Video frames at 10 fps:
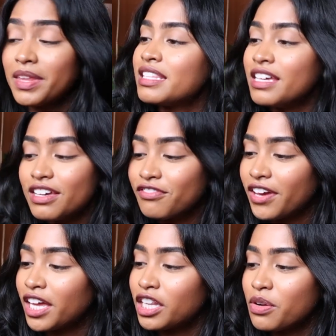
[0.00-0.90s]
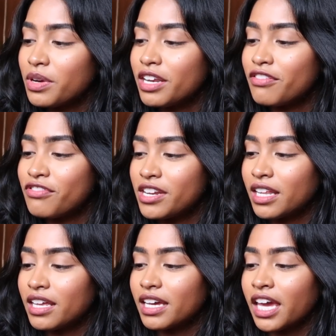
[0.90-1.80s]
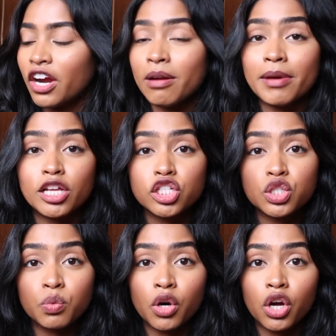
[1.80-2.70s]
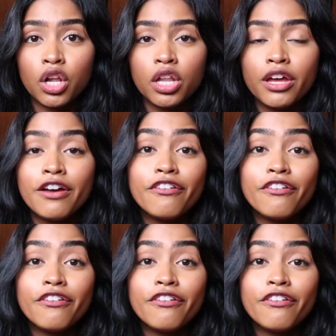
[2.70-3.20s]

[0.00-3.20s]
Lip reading: This is the Van Leeuwen Vanilla Caramel Swirl.